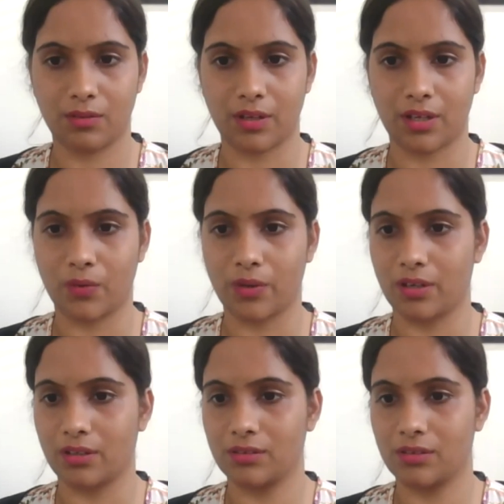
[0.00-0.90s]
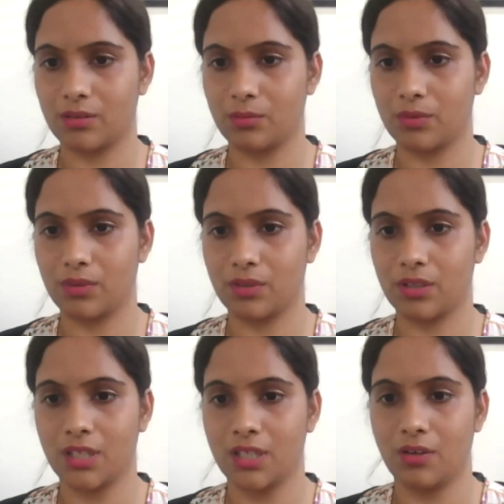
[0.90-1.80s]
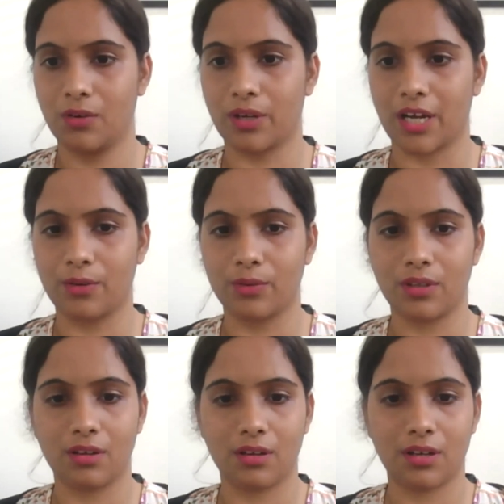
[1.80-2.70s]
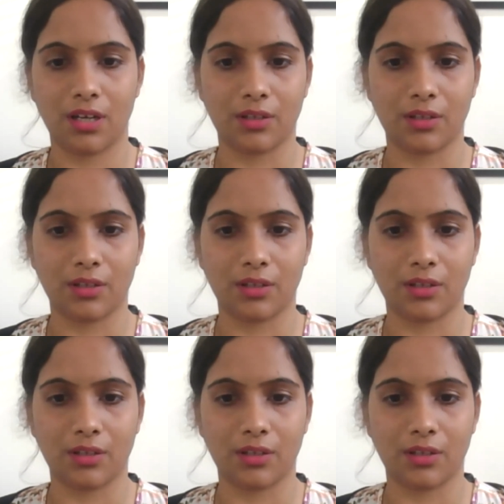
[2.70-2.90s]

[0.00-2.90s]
Yeah, okay. Okay, I don't think